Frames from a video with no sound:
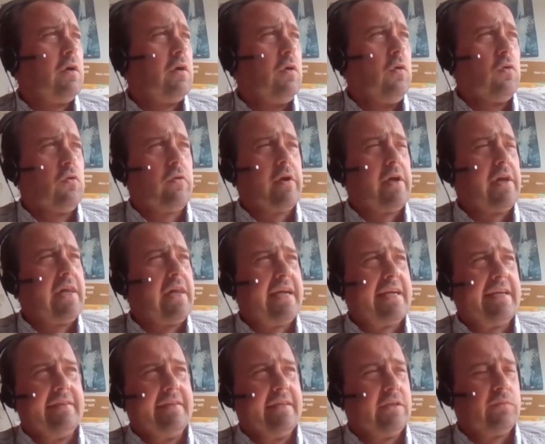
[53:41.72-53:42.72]

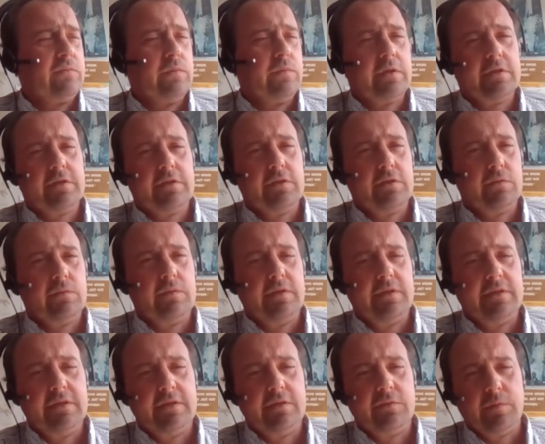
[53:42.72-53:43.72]
LoRa-like networks. So
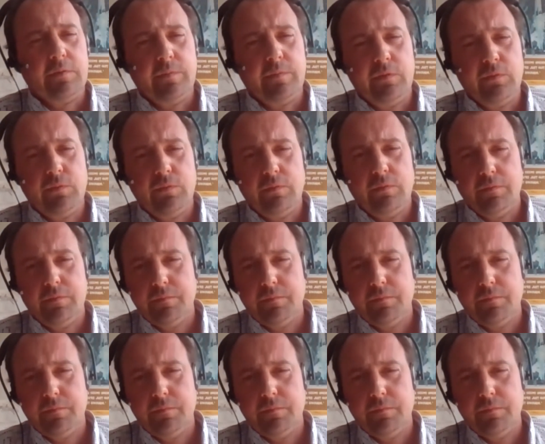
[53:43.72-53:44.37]
this is what we do.